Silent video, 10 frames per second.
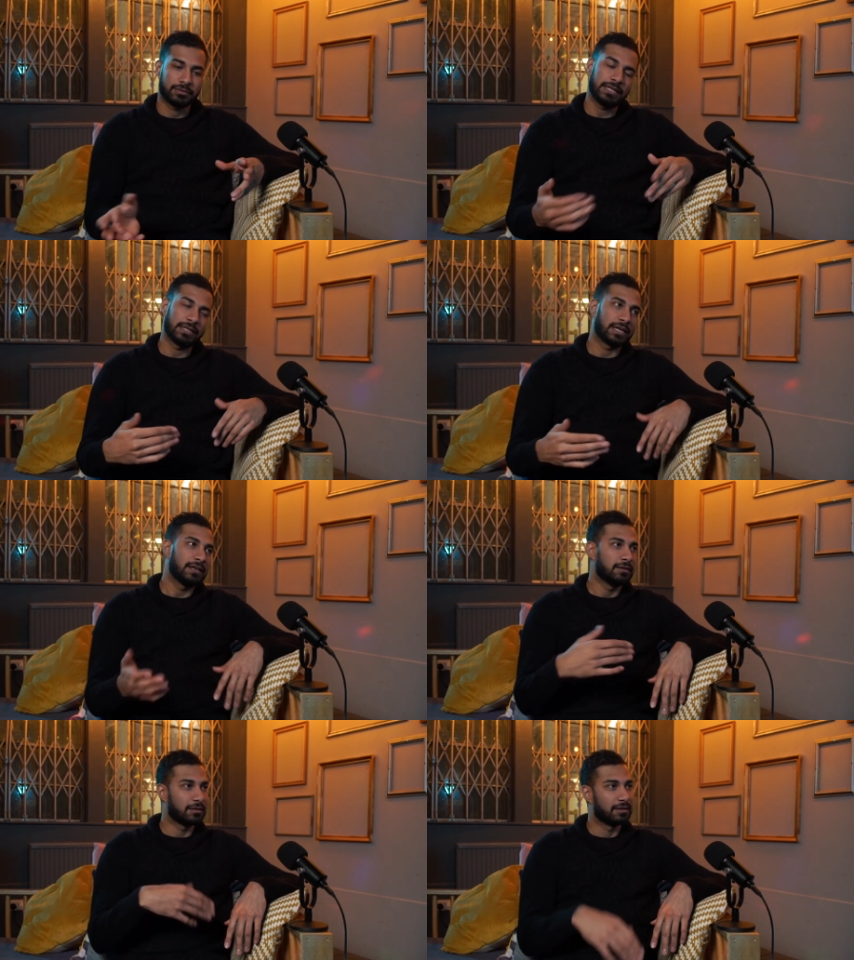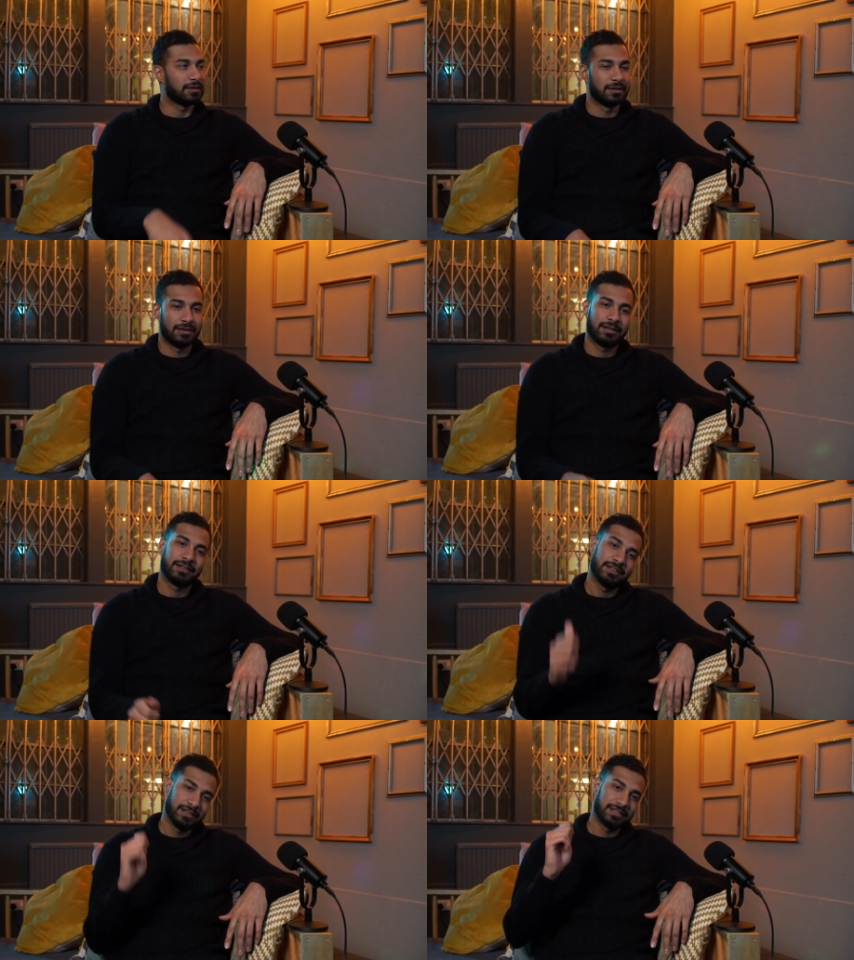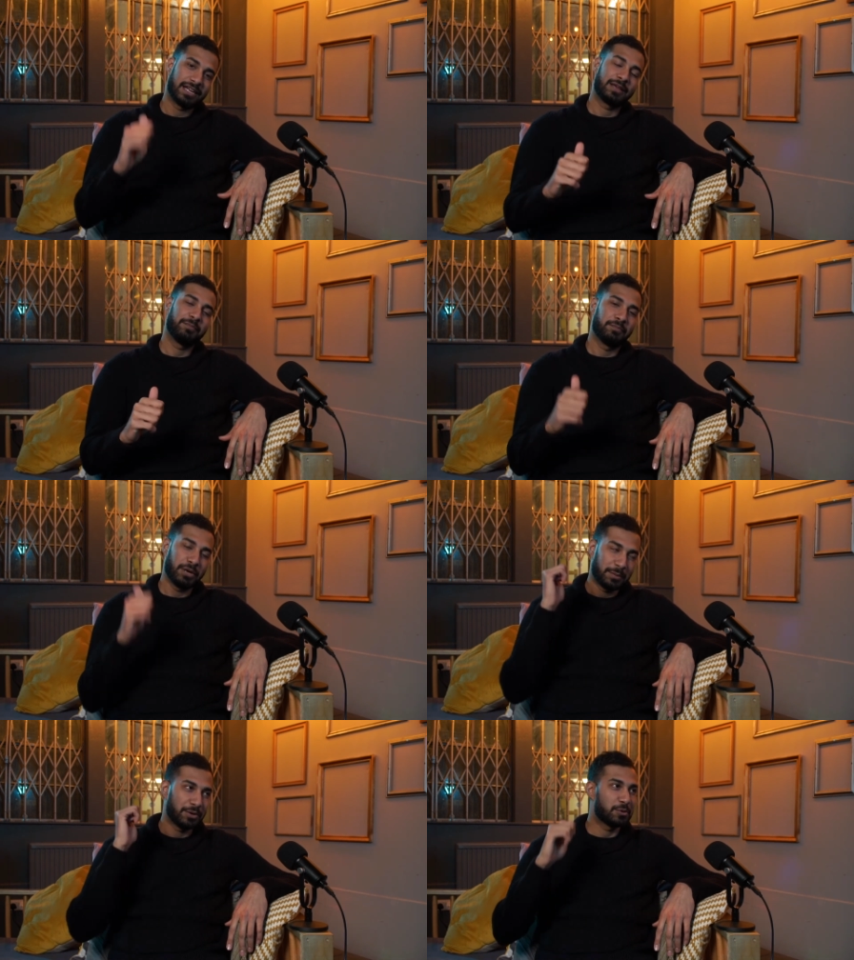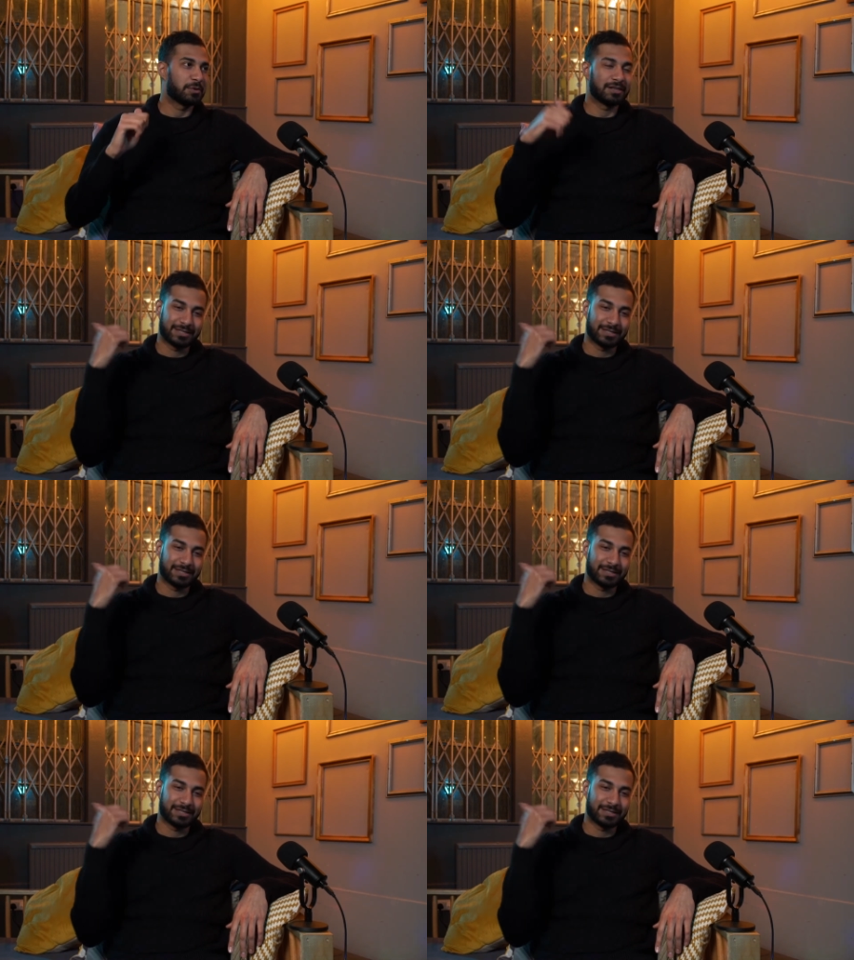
Take the kid, take him, put him in an Uber,